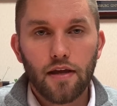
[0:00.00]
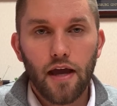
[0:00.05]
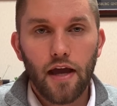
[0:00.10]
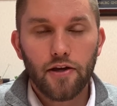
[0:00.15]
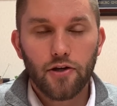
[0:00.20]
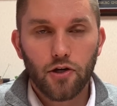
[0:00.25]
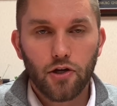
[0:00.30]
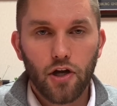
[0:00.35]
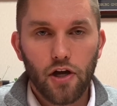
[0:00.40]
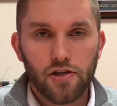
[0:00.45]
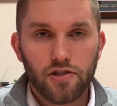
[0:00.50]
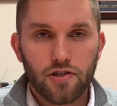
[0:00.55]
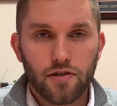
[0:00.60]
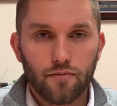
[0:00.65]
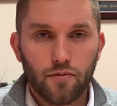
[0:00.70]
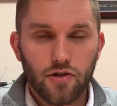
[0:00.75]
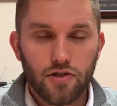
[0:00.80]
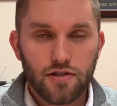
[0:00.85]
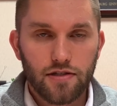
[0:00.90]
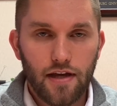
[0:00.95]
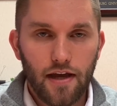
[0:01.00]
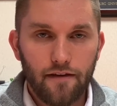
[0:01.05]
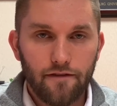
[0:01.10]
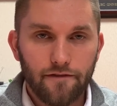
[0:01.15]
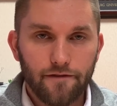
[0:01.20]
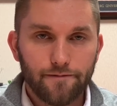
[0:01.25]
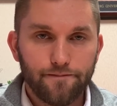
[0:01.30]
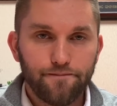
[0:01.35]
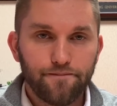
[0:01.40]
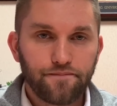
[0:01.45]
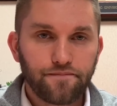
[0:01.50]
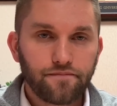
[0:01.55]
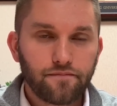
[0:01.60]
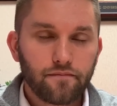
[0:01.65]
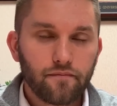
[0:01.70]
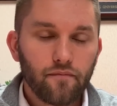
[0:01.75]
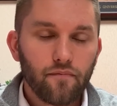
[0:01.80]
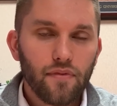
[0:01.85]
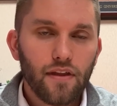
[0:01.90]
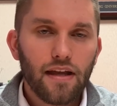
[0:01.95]
and your customers safe.
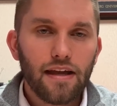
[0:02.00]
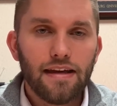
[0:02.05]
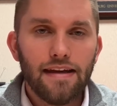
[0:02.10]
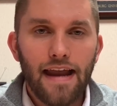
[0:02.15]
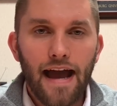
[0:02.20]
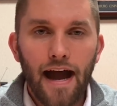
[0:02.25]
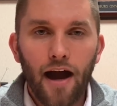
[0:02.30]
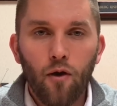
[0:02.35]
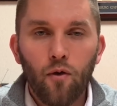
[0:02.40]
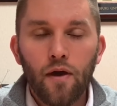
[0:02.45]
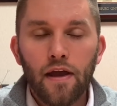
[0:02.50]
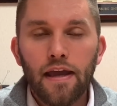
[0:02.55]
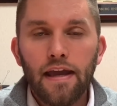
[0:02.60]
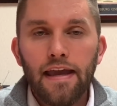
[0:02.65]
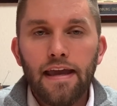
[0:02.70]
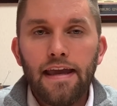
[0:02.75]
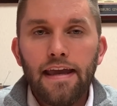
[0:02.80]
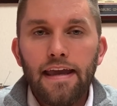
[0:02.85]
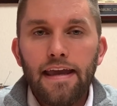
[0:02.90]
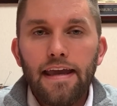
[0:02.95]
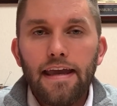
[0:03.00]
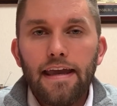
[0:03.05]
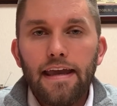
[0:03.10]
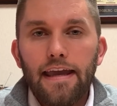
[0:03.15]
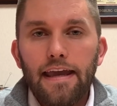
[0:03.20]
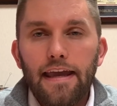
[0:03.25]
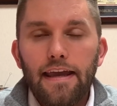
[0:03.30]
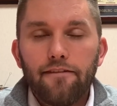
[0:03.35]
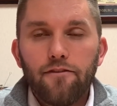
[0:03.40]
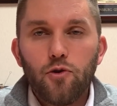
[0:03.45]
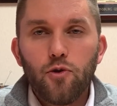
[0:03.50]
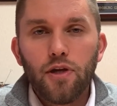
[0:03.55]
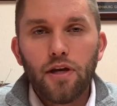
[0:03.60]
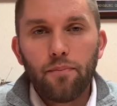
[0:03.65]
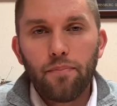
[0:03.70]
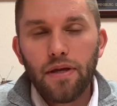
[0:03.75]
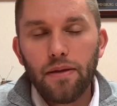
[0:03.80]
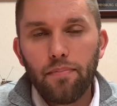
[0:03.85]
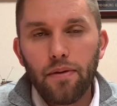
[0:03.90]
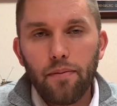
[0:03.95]
Now, if you get
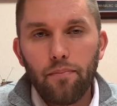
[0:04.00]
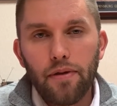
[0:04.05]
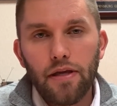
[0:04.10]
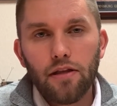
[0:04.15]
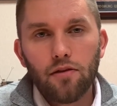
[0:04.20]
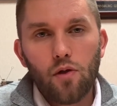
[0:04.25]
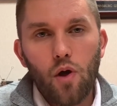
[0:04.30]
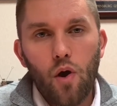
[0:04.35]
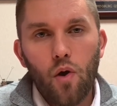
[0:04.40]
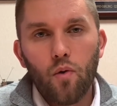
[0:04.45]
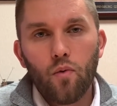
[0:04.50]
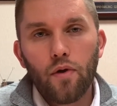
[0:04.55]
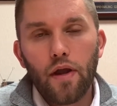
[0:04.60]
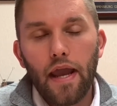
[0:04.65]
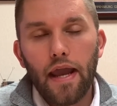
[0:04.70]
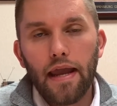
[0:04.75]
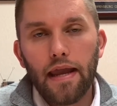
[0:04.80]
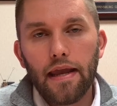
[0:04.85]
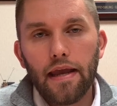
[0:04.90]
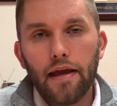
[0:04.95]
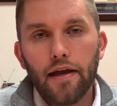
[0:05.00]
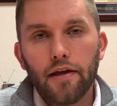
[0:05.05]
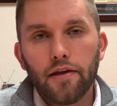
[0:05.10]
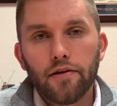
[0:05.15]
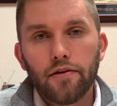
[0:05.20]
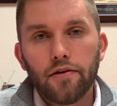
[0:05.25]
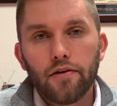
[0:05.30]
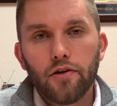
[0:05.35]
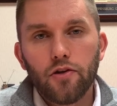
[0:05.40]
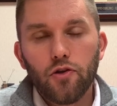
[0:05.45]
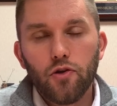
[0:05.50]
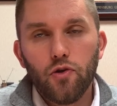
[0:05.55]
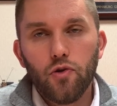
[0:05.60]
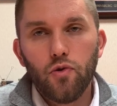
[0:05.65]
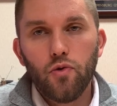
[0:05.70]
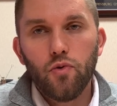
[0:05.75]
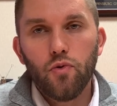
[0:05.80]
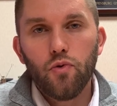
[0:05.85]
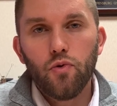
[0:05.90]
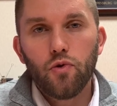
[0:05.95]
a PPP loan and
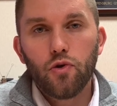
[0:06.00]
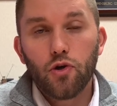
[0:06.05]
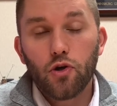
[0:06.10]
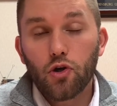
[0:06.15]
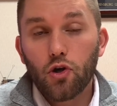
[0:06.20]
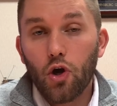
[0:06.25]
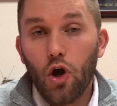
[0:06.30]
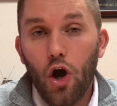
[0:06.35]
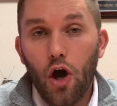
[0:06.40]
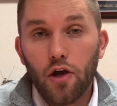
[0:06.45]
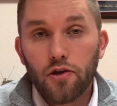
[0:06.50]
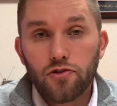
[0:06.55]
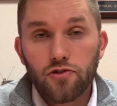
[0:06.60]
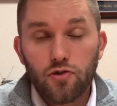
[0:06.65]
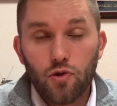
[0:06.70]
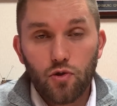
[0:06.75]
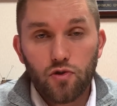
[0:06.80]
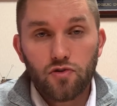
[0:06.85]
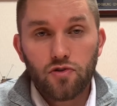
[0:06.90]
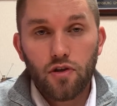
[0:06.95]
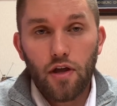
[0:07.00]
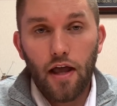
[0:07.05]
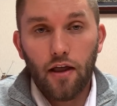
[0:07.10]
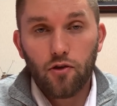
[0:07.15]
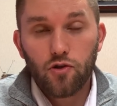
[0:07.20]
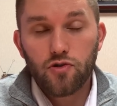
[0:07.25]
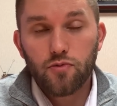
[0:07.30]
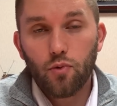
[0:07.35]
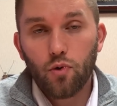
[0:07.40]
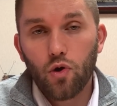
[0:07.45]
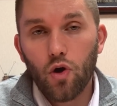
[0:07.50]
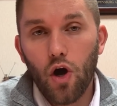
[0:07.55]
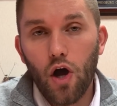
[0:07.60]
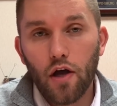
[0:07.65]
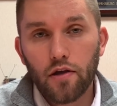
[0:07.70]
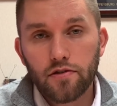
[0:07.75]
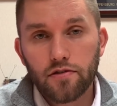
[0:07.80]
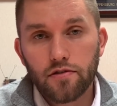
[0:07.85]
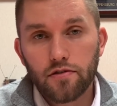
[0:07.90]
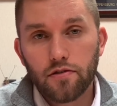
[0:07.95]
your costs, those eligible
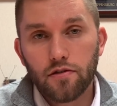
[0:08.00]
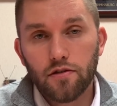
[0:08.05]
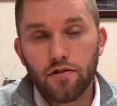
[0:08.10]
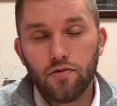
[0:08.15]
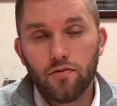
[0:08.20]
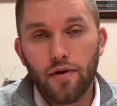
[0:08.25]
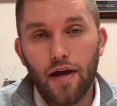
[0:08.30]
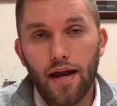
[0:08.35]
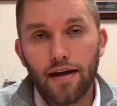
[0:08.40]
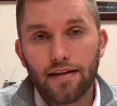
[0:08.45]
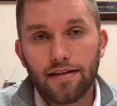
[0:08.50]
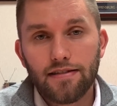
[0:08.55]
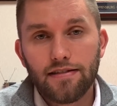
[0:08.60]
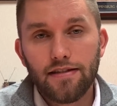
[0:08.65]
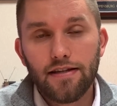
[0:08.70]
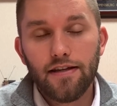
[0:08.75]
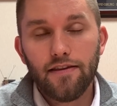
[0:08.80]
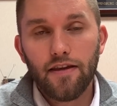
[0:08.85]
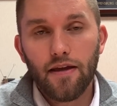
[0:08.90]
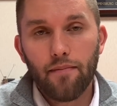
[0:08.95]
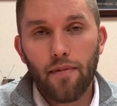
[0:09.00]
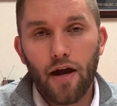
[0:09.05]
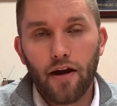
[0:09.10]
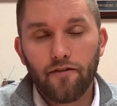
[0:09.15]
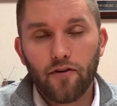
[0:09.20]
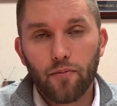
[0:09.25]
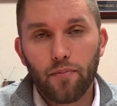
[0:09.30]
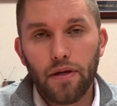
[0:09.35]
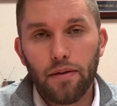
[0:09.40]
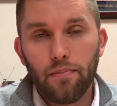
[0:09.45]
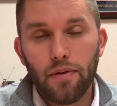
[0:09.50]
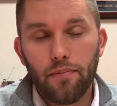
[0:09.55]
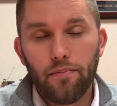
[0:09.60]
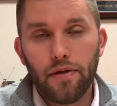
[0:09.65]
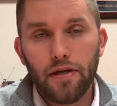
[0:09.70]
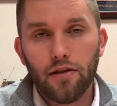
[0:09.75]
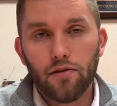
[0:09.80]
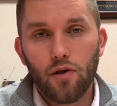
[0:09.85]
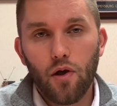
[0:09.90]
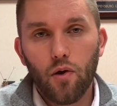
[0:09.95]
costs, do not exceed the amount of your
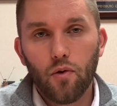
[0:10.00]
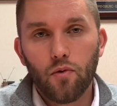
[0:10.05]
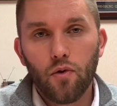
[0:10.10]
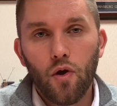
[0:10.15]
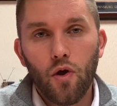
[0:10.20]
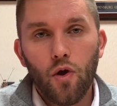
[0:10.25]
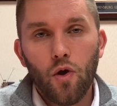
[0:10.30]
PPP loan,